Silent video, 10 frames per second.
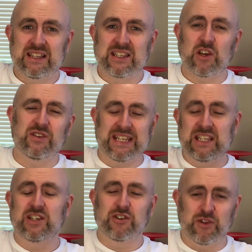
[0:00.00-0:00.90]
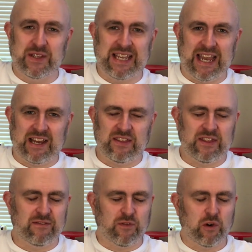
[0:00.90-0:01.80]
so it's easier to attack than
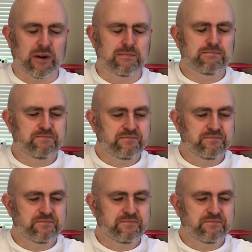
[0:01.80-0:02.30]
the Forum.